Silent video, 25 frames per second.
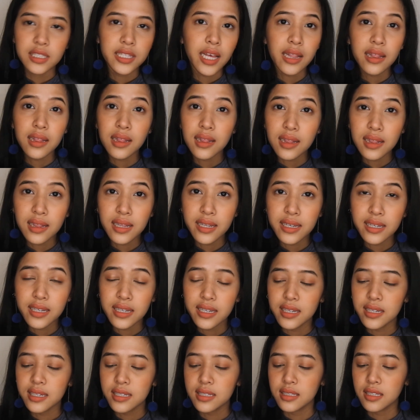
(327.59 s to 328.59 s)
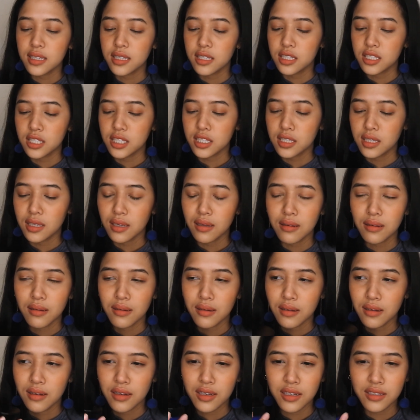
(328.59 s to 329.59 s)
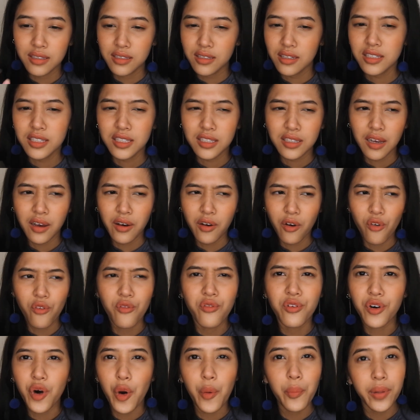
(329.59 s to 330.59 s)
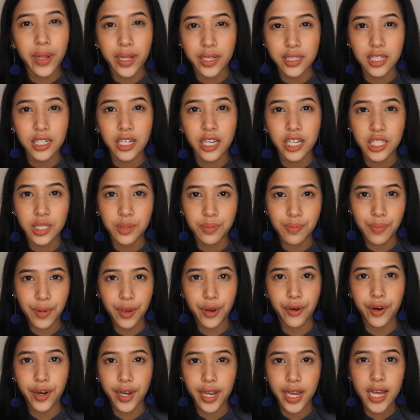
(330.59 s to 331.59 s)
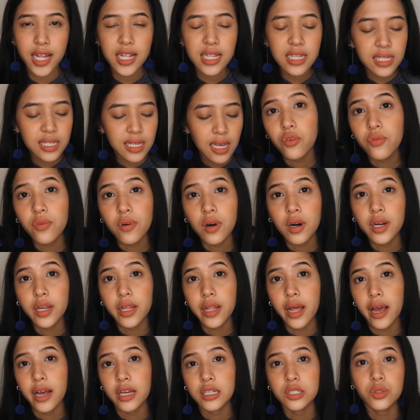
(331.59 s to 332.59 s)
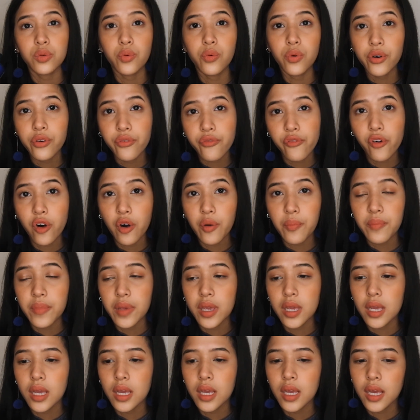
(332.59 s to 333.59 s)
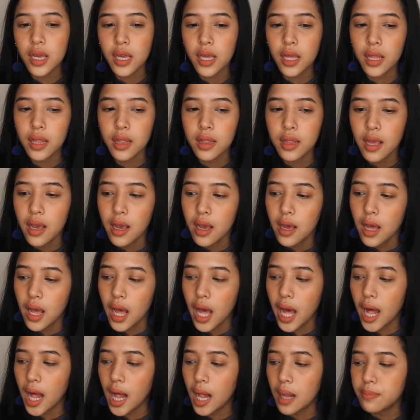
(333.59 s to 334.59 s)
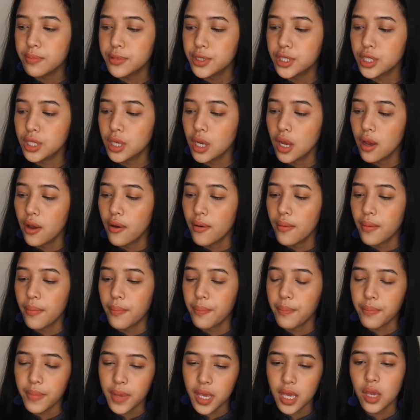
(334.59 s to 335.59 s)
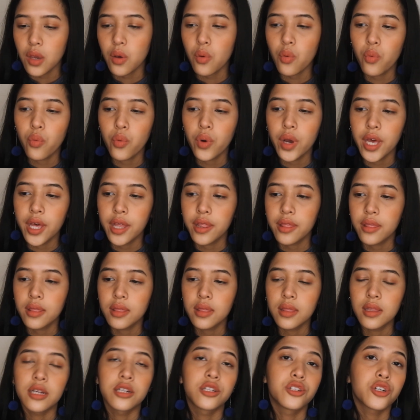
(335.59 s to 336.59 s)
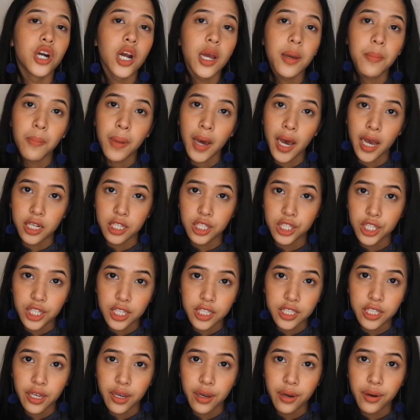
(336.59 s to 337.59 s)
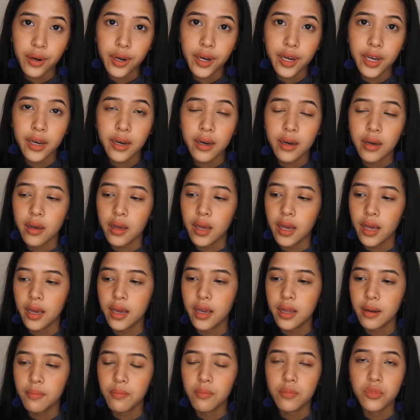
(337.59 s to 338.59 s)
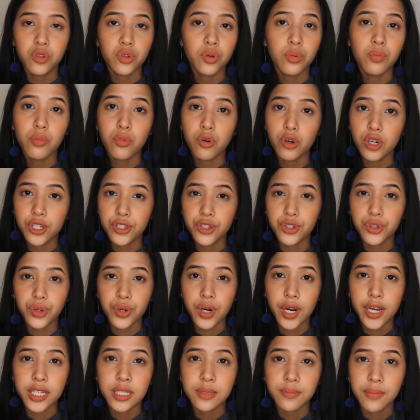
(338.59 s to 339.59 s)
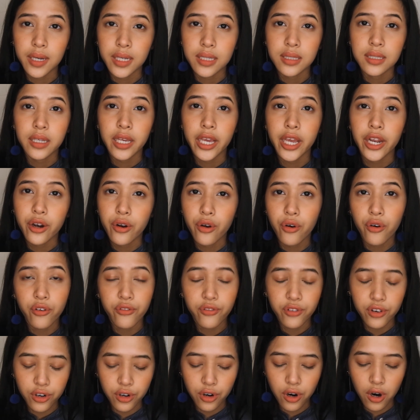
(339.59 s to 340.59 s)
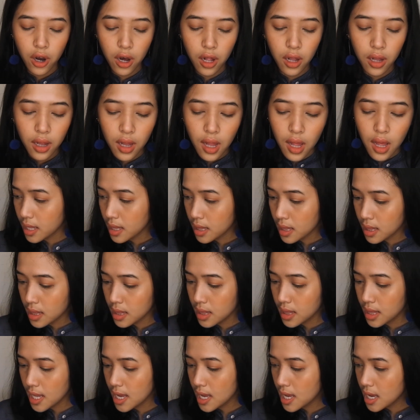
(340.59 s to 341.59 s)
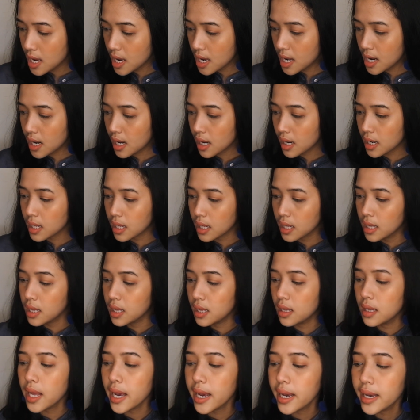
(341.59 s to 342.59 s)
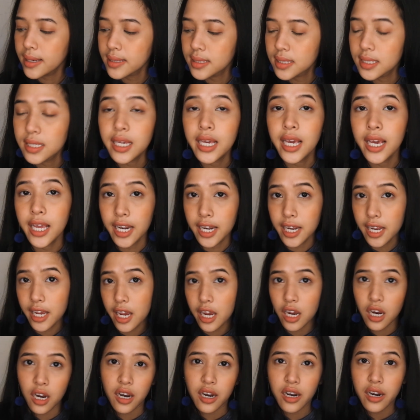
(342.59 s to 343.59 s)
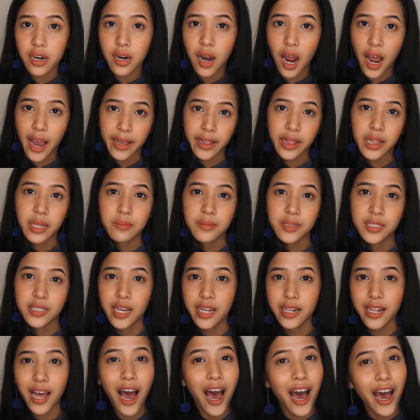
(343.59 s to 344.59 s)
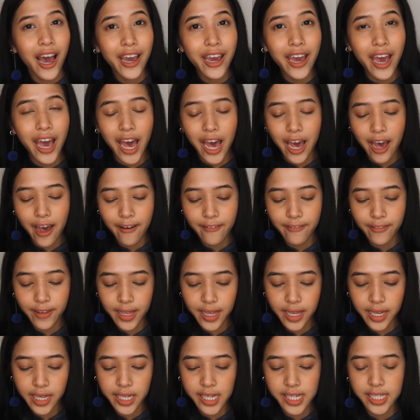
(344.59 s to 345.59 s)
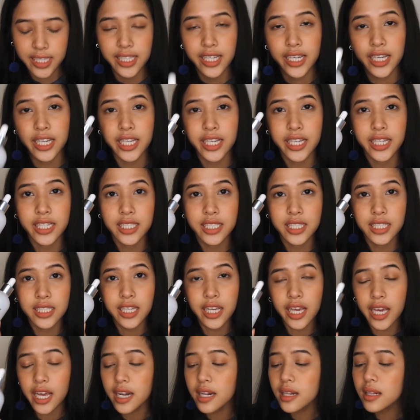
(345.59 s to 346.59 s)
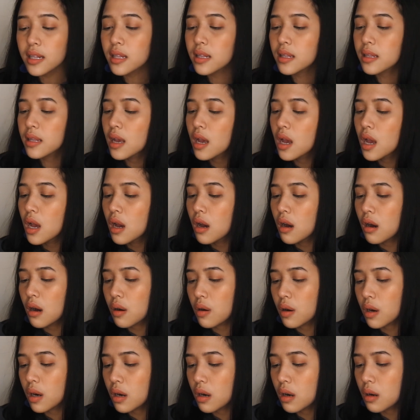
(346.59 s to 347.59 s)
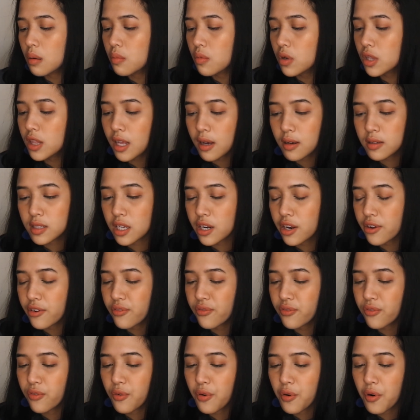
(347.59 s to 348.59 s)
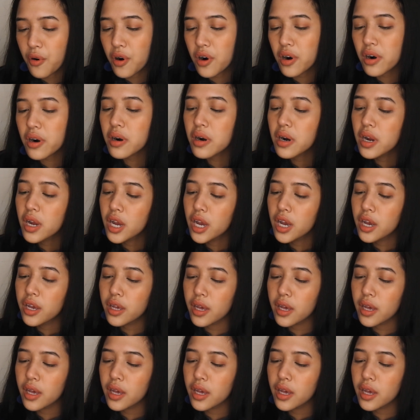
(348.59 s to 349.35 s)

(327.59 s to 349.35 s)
scentless. It's just an overall pleasant experience. So far it has worked for me. It helps me with the dry patches area and to moisturize my skin overall. And then the last skincare items that I have is this Skin 1004.